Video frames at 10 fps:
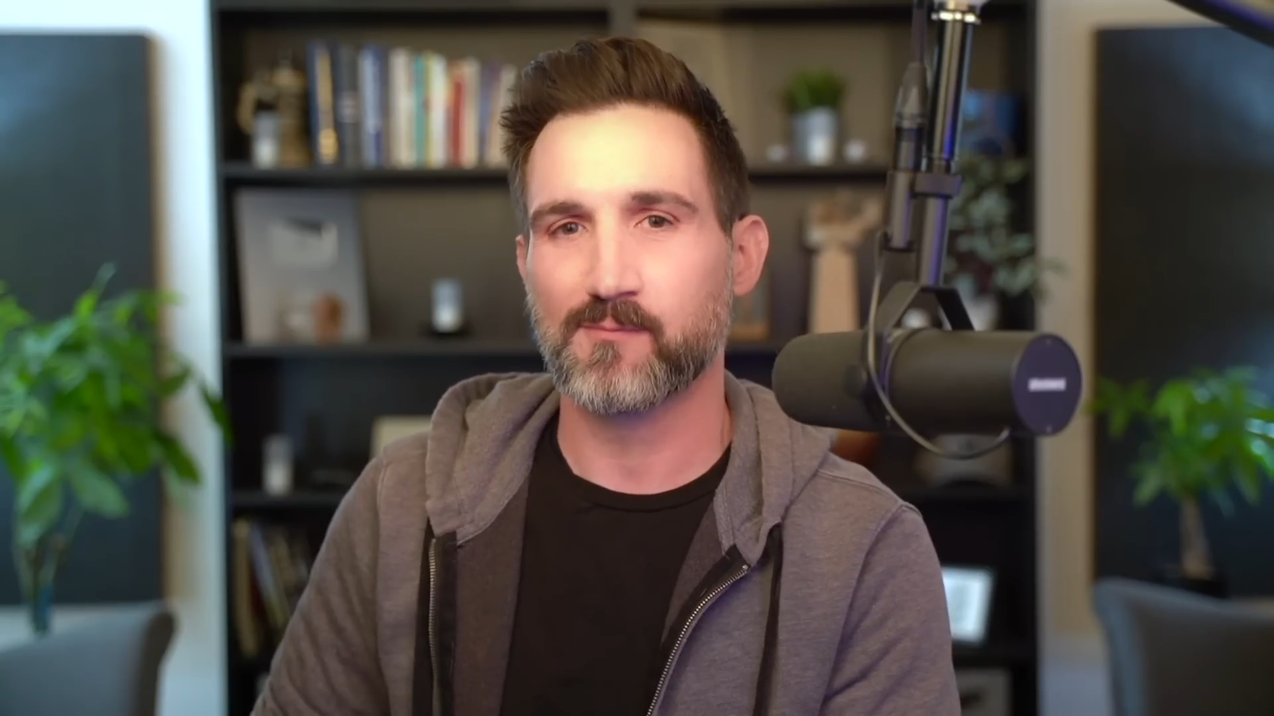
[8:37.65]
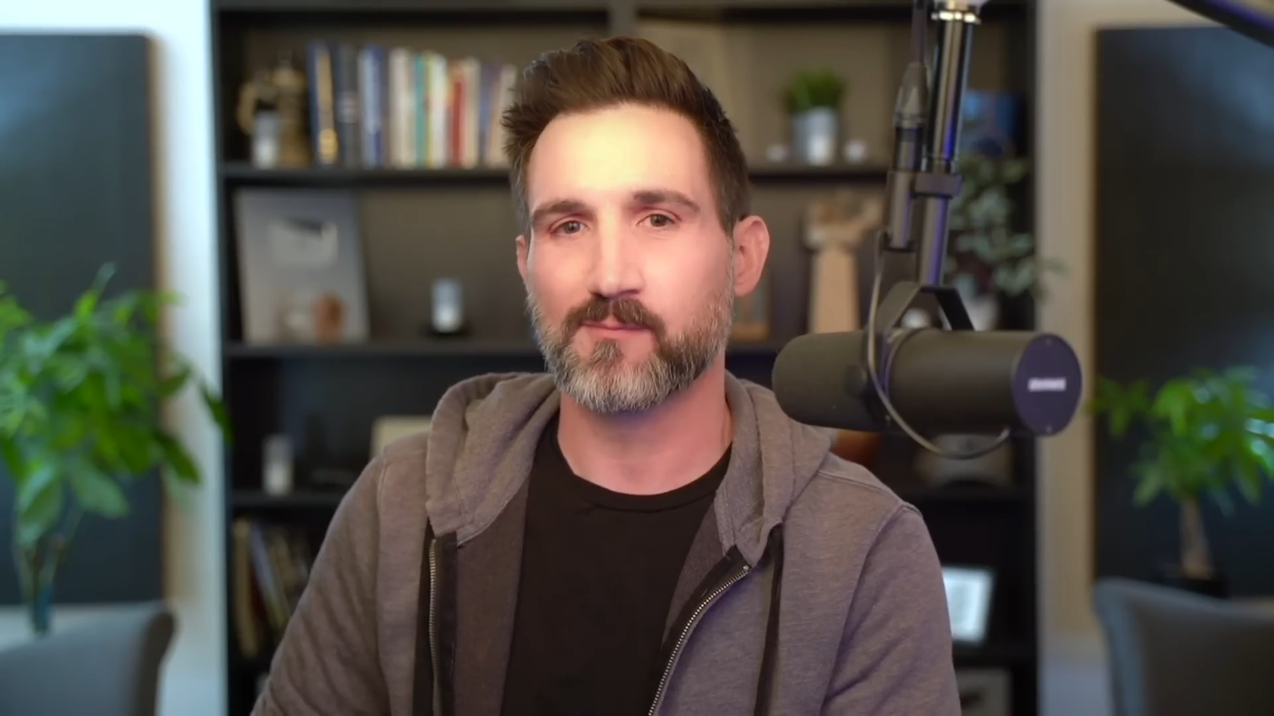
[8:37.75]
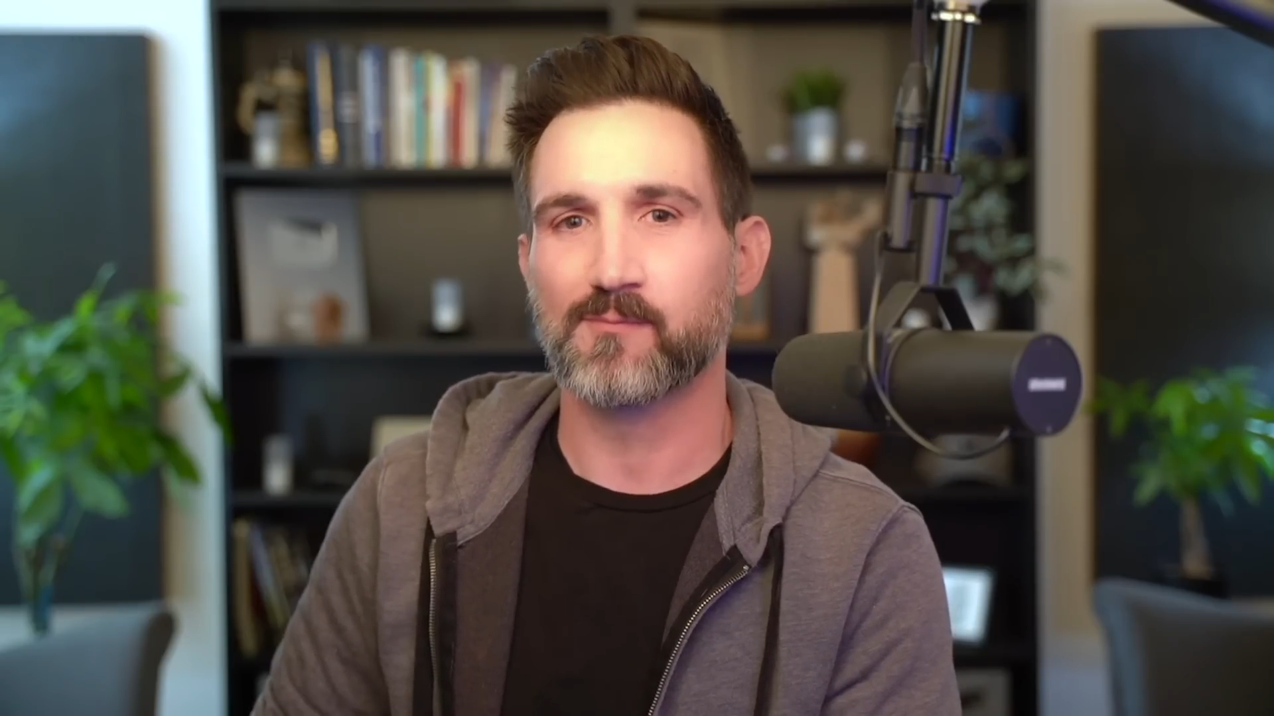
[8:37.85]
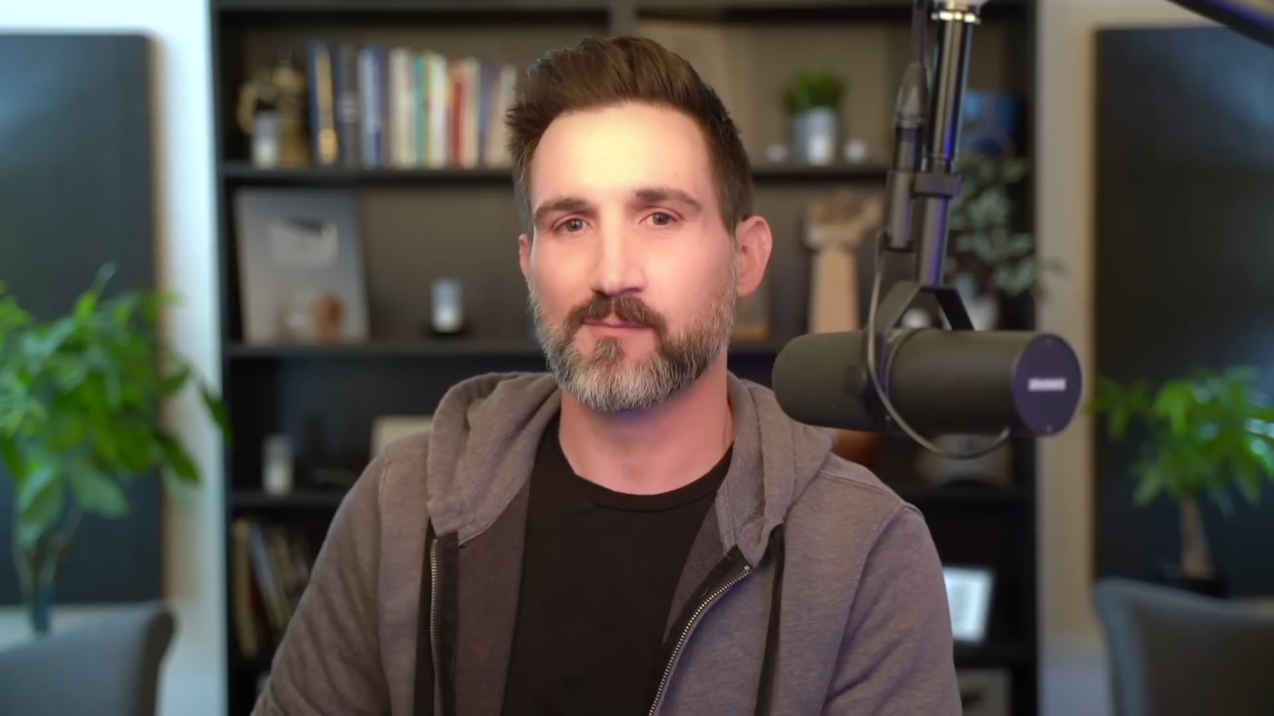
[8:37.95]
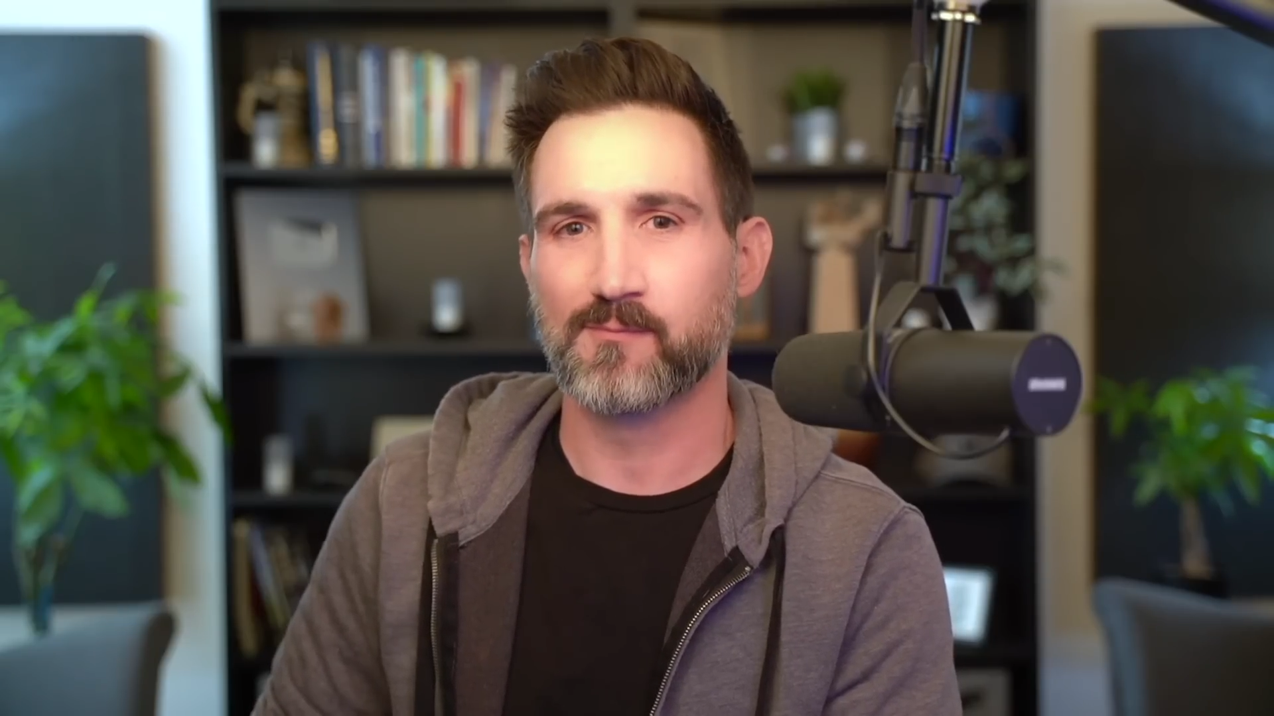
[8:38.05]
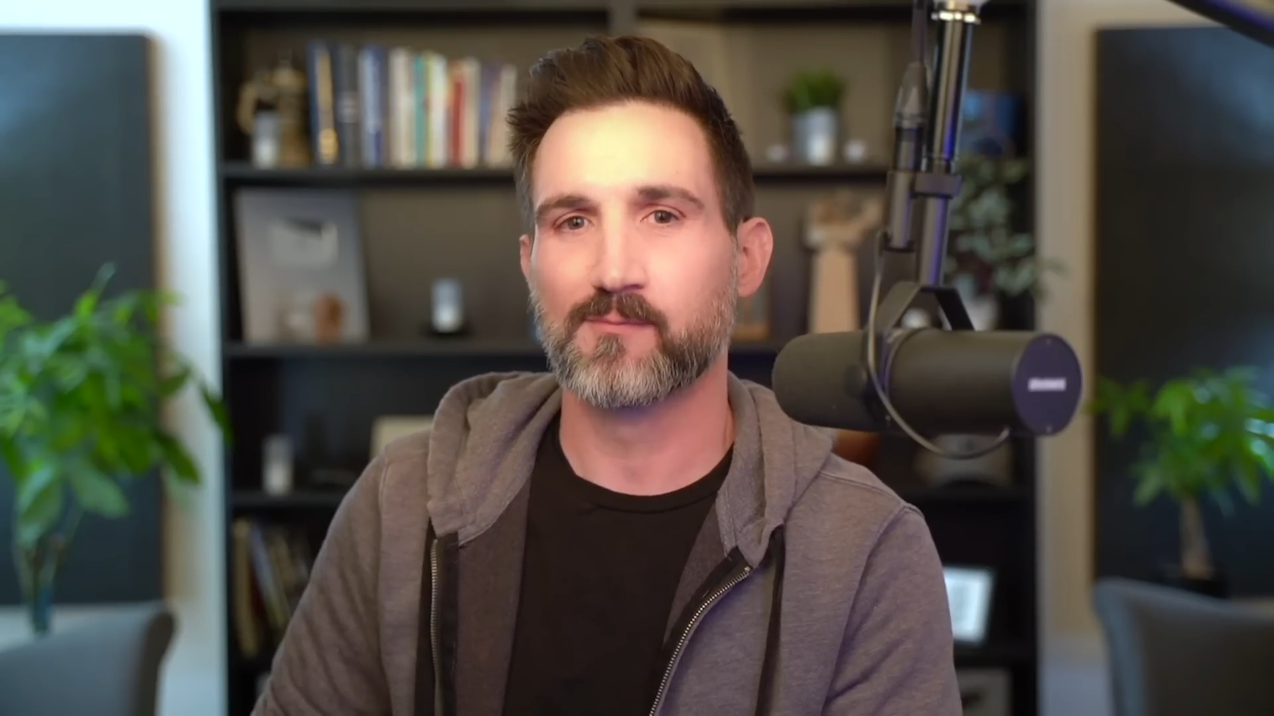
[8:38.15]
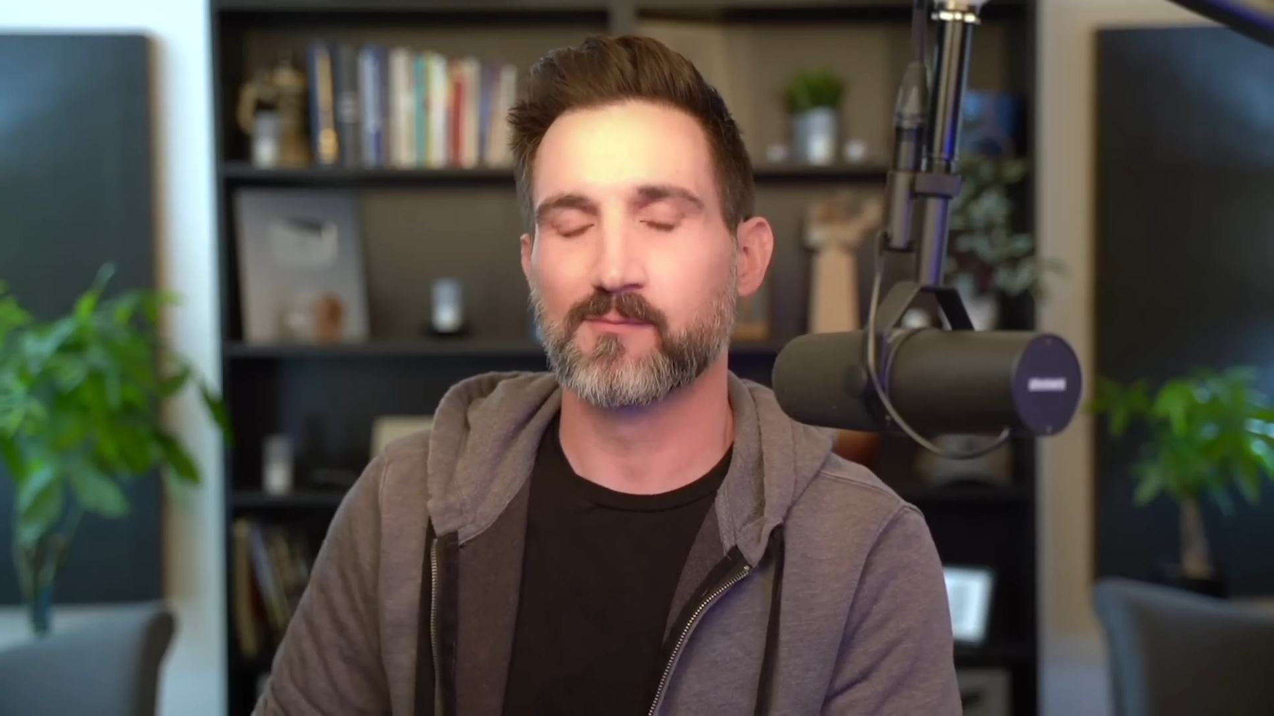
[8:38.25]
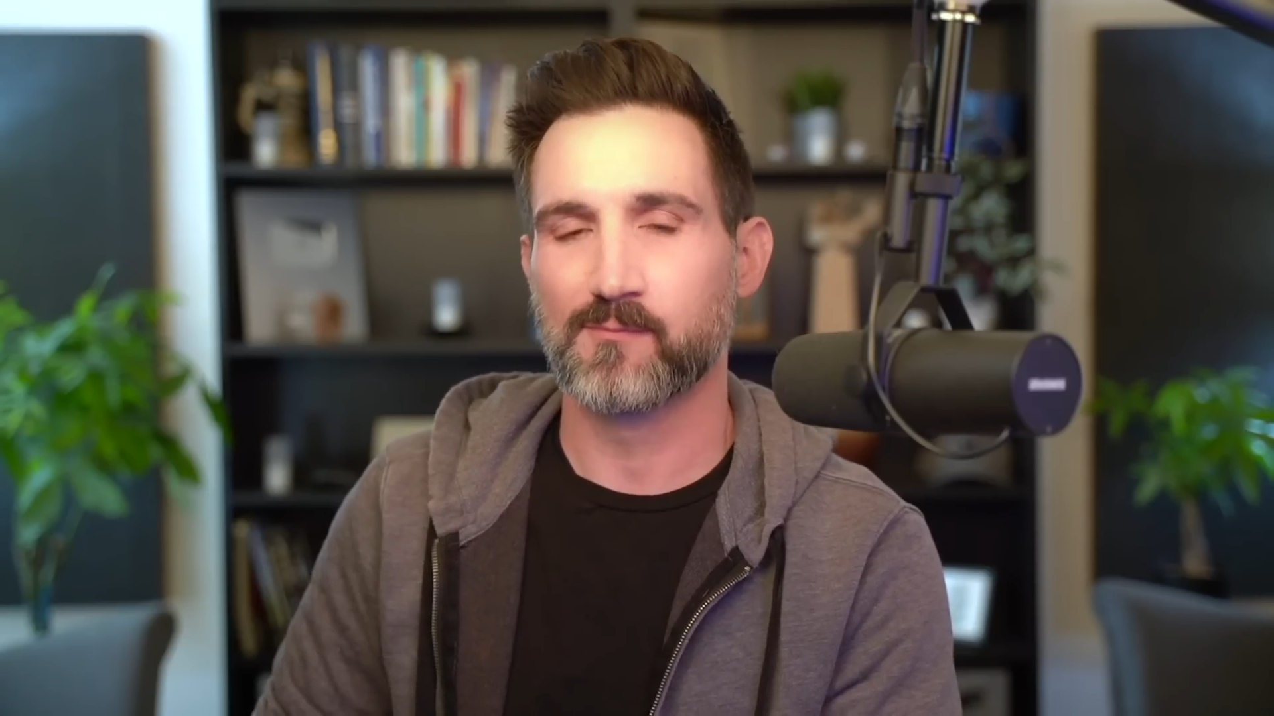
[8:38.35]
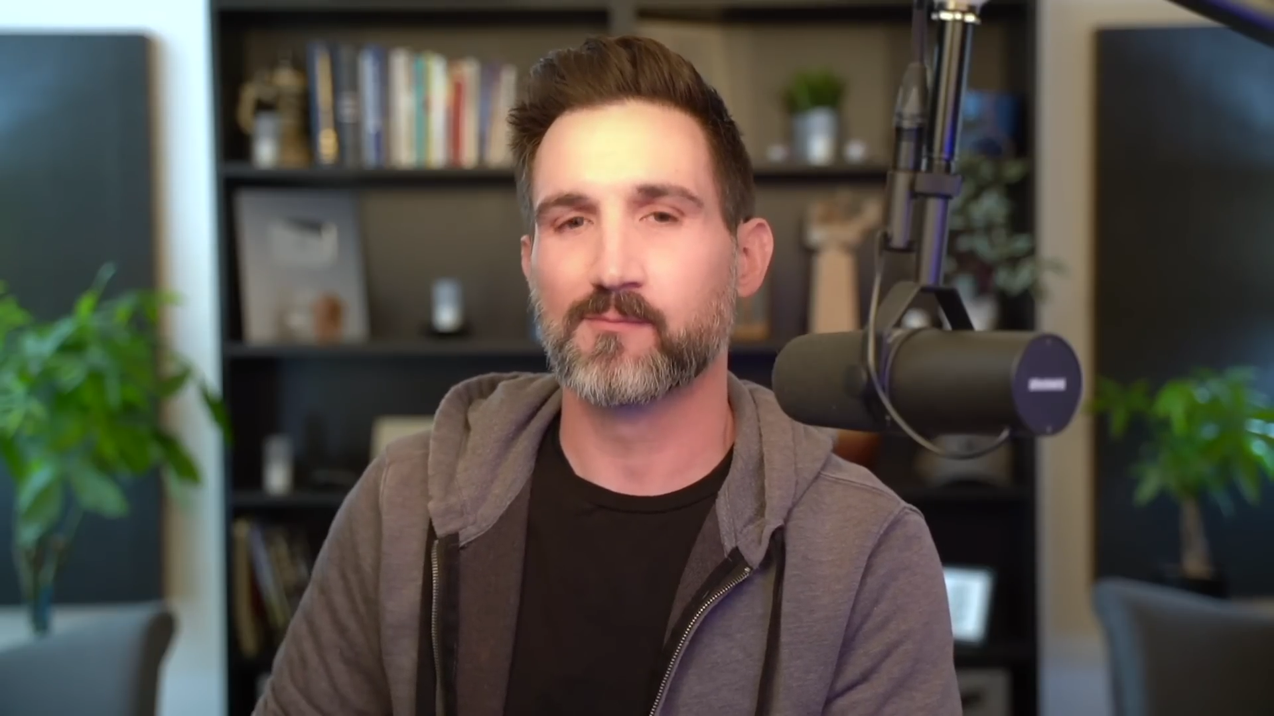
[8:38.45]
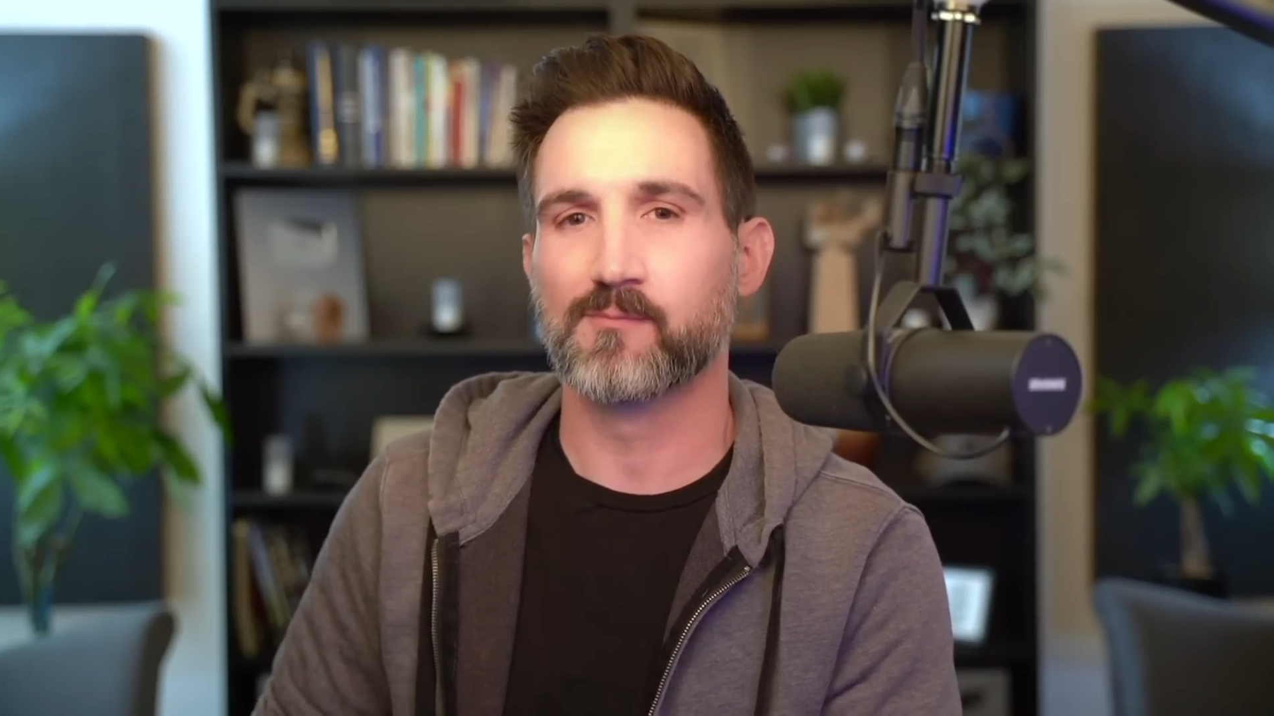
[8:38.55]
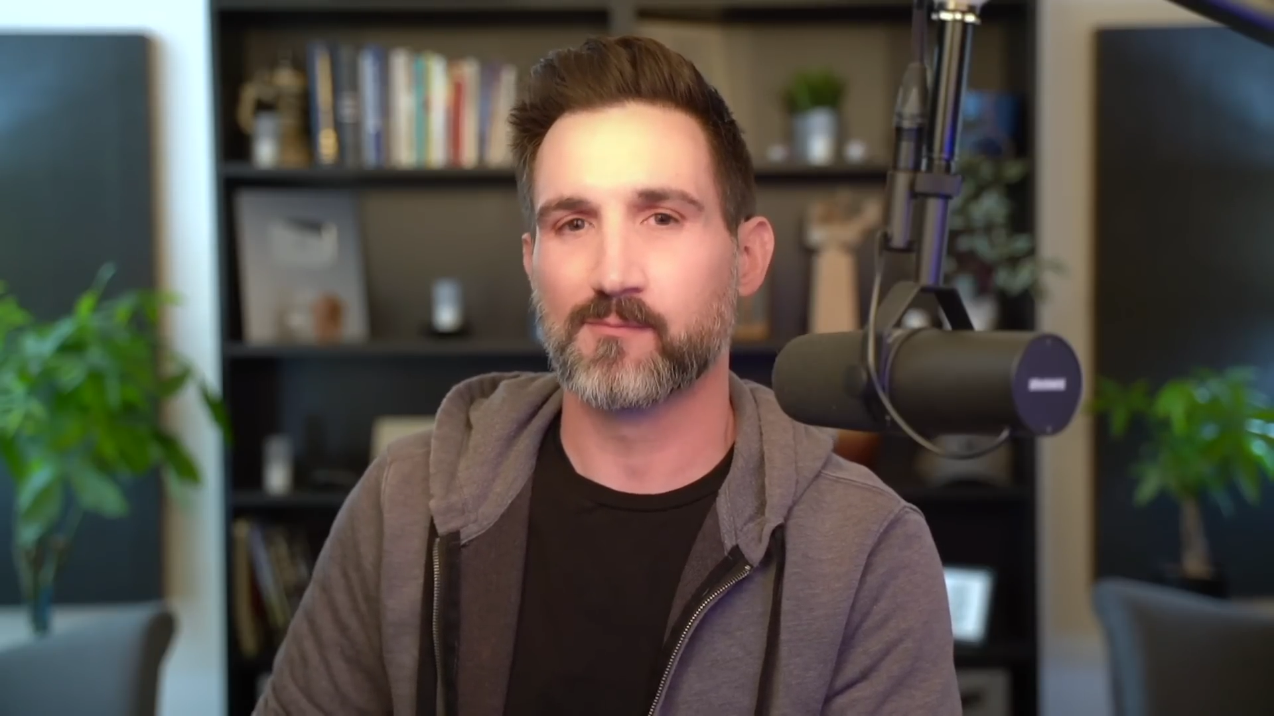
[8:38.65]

And I didn't look